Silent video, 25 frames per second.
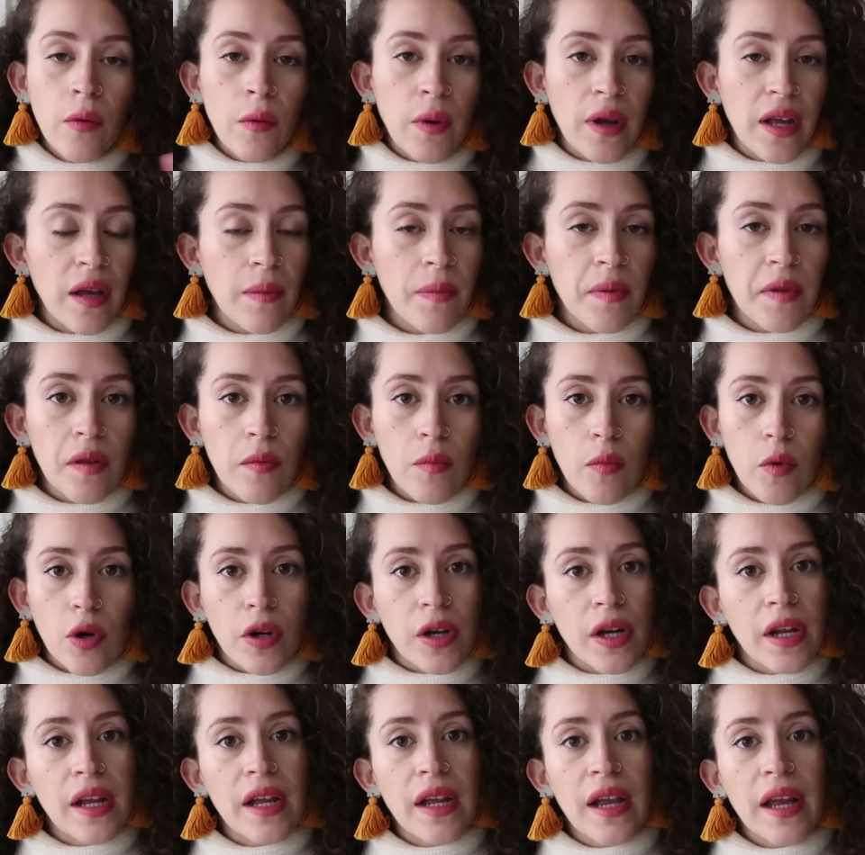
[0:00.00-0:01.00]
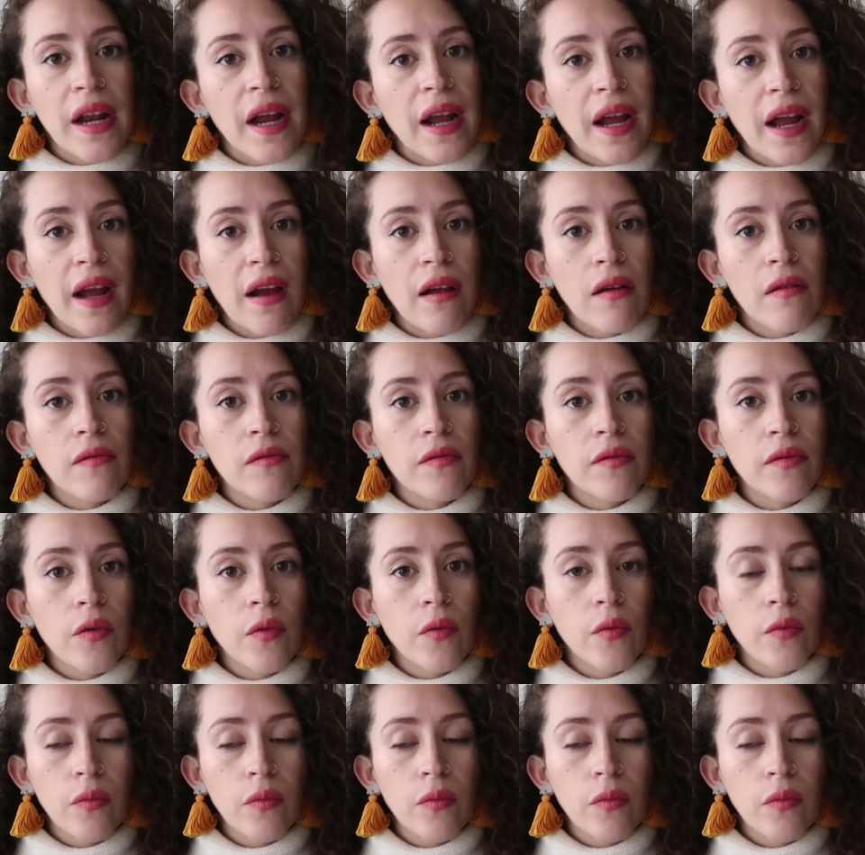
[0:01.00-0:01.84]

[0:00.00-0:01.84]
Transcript: wake up in the morning, and I have